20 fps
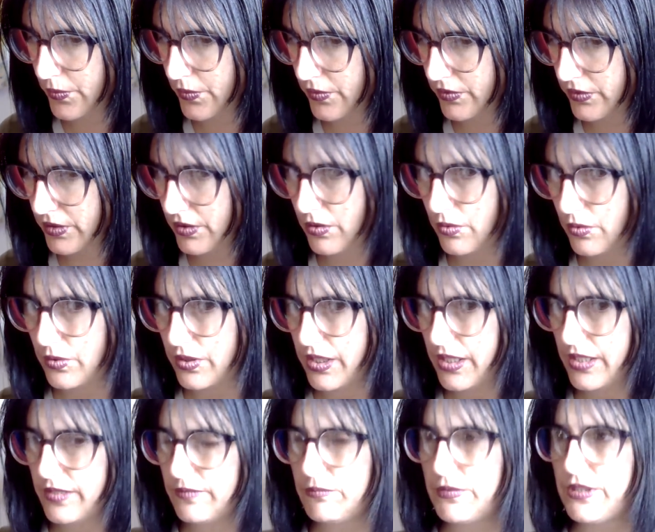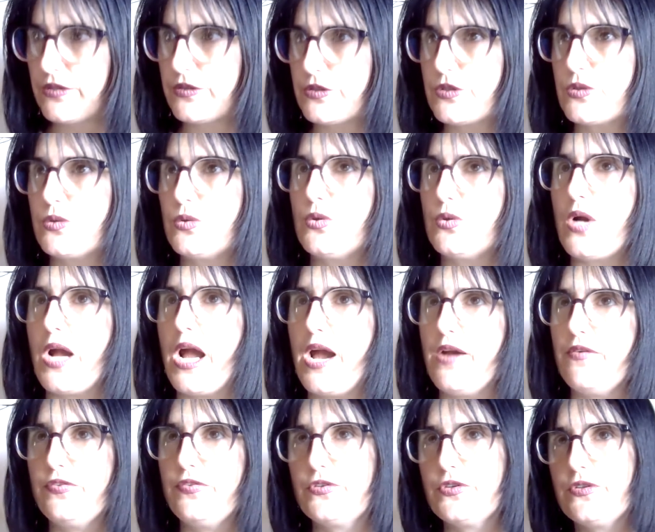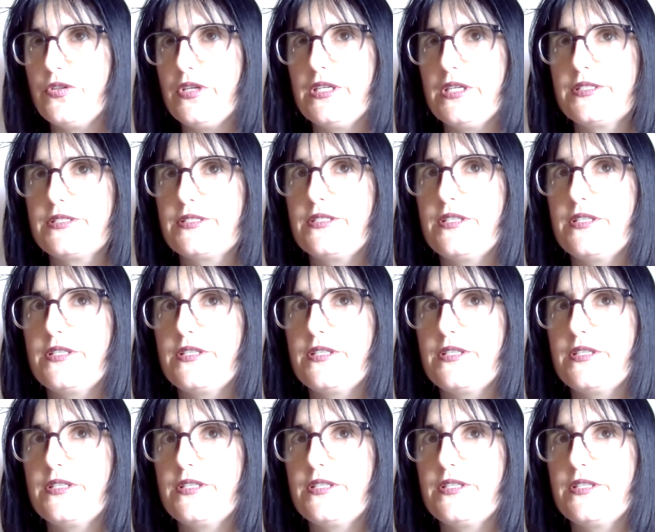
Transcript: In middle school after this,